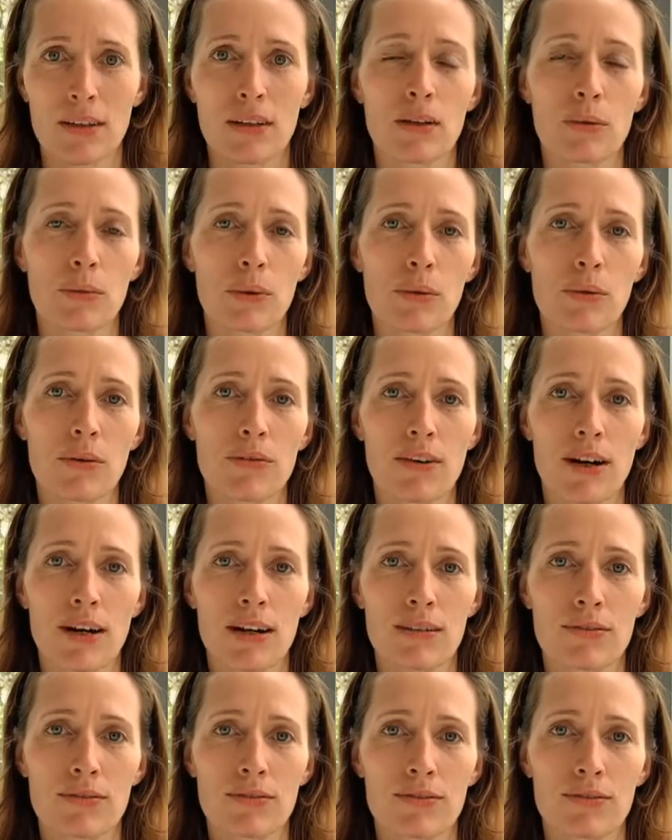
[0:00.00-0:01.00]
We
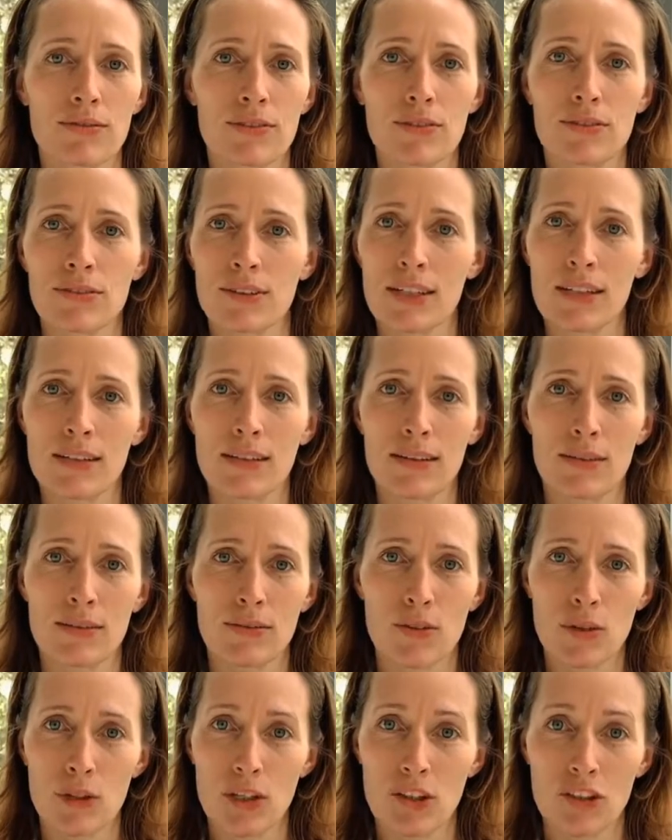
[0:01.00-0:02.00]
revive
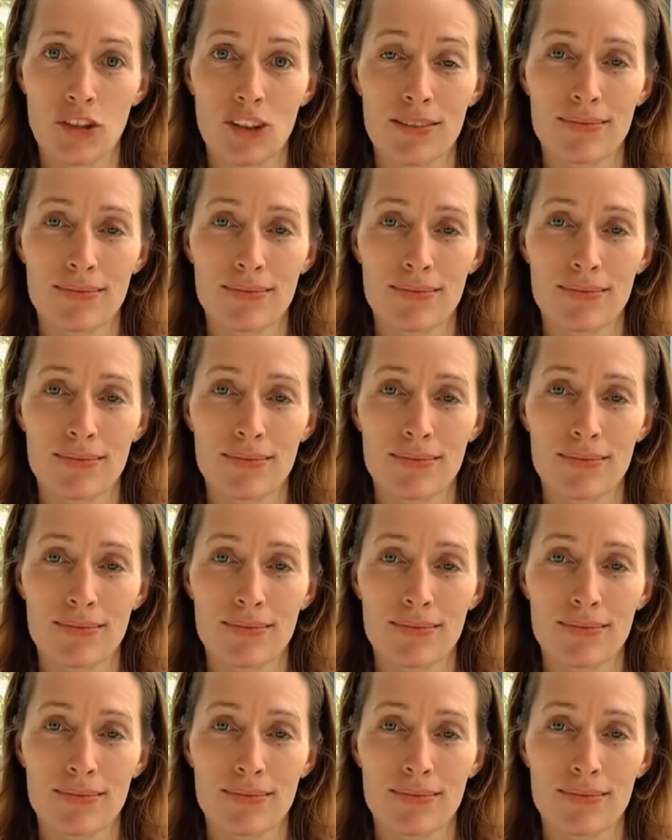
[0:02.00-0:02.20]
50s furniture.